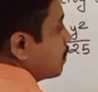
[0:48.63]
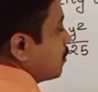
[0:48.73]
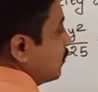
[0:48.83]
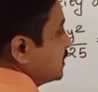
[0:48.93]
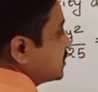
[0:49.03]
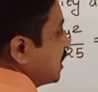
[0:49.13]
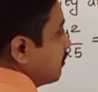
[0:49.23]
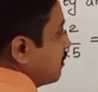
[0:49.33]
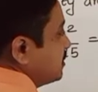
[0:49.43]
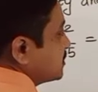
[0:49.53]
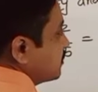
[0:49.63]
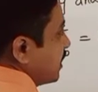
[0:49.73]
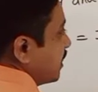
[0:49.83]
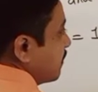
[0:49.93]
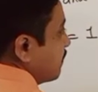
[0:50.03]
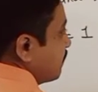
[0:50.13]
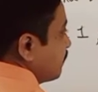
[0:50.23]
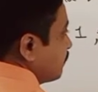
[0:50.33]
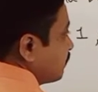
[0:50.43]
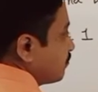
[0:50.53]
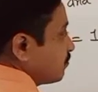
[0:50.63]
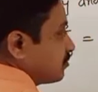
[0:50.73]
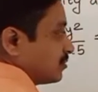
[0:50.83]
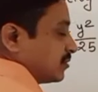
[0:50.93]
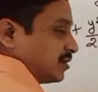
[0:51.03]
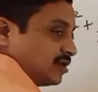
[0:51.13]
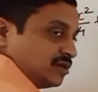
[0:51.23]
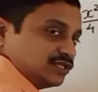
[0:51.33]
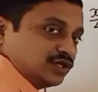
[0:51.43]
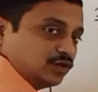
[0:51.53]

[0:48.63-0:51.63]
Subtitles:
y square by b square is equal to